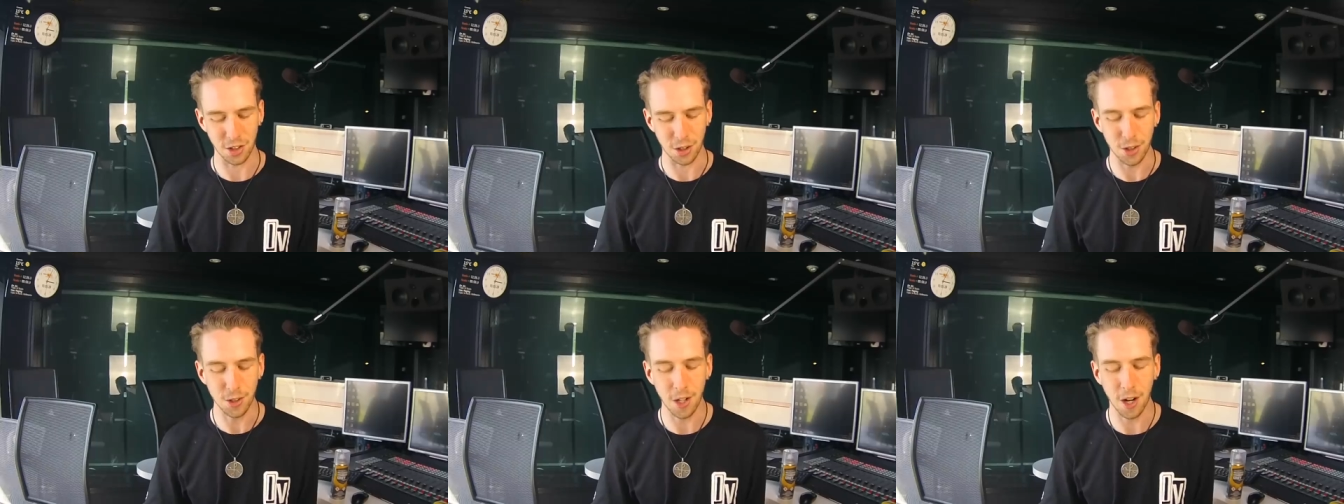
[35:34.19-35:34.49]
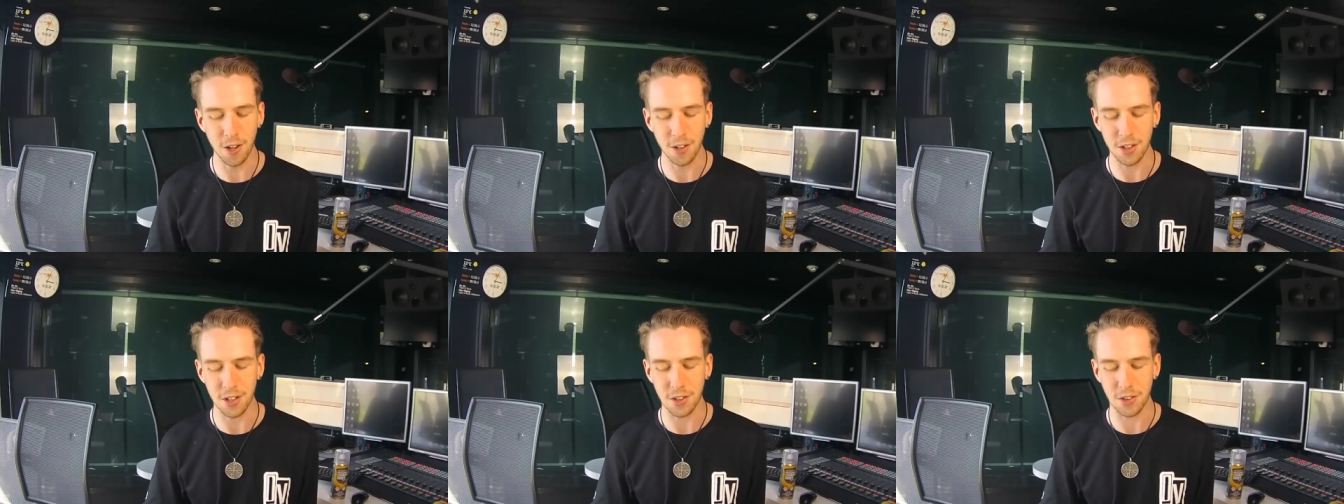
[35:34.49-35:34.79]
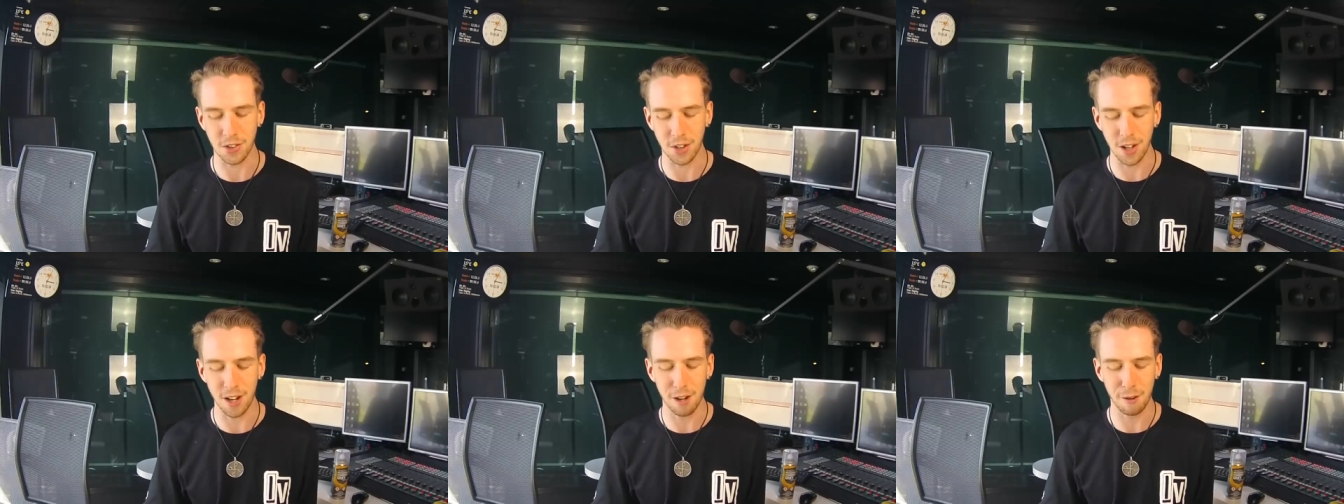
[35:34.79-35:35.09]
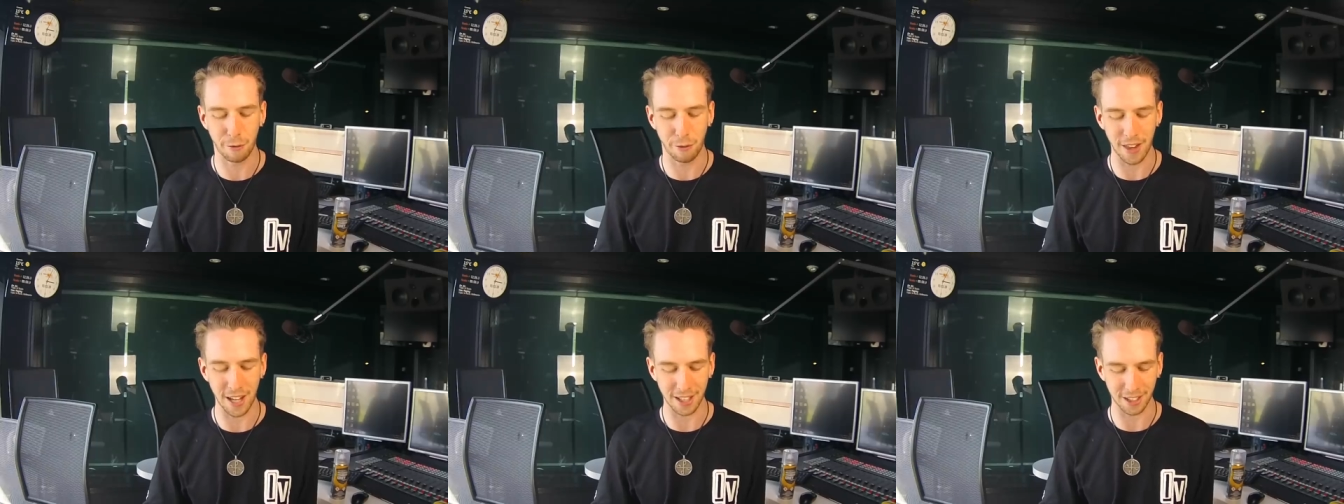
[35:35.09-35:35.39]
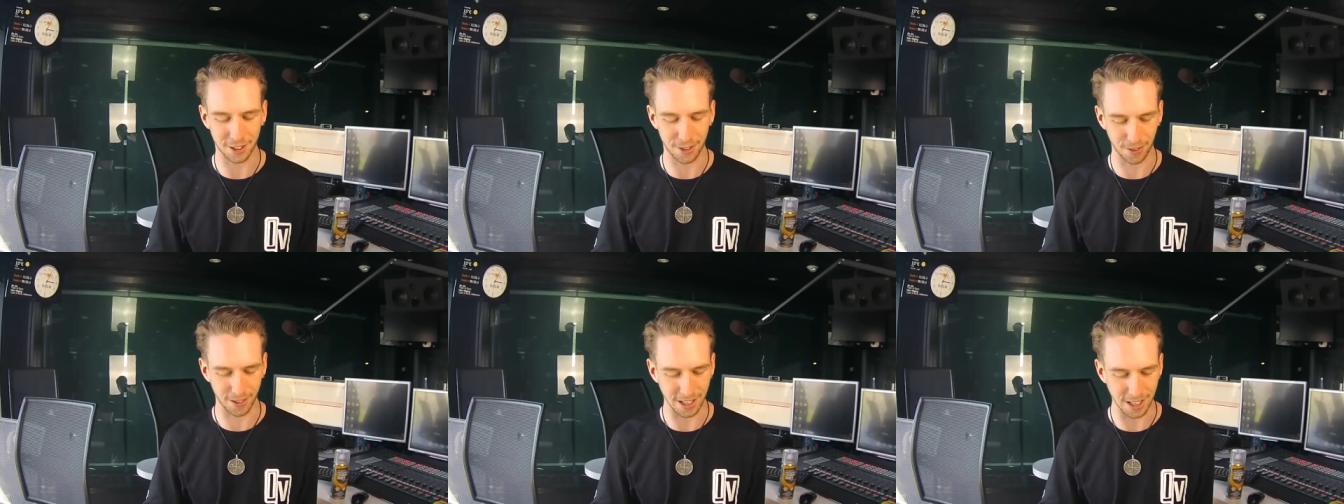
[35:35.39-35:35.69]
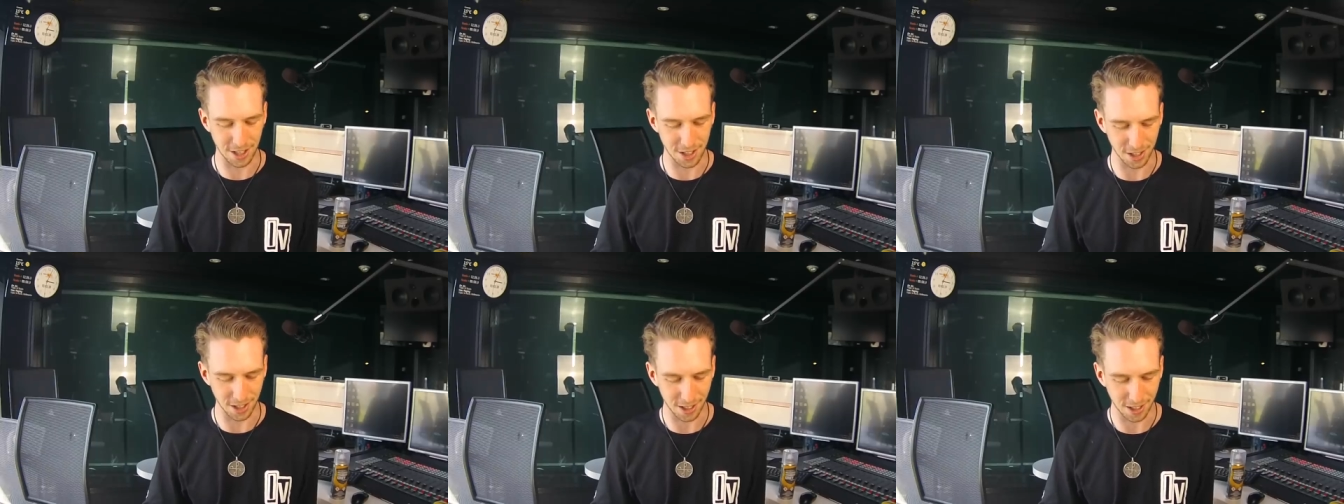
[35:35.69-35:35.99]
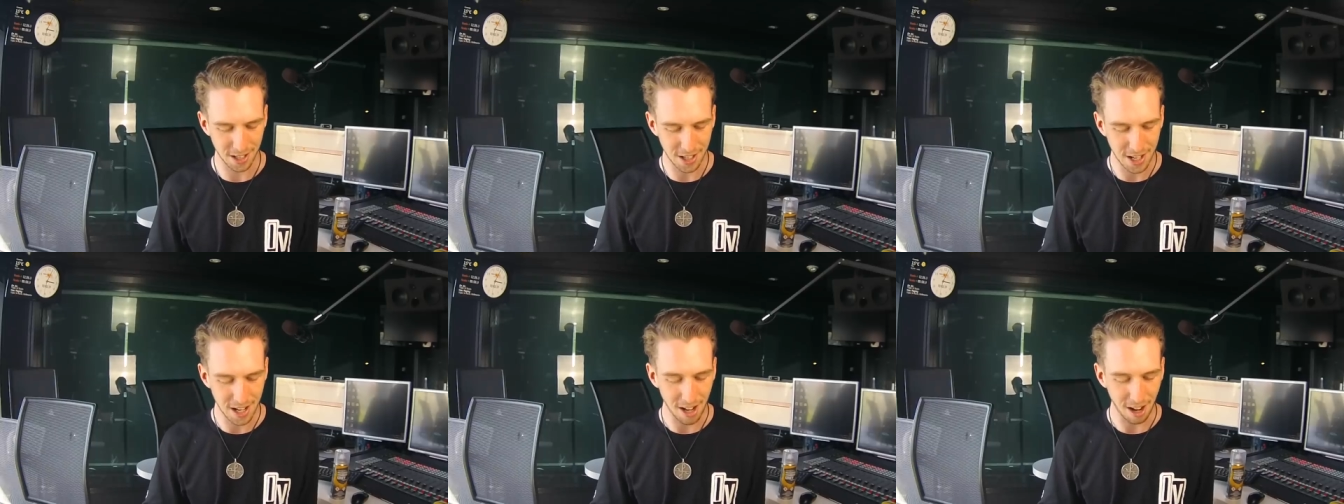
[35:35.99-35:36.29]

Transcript: You don't deserve that creature.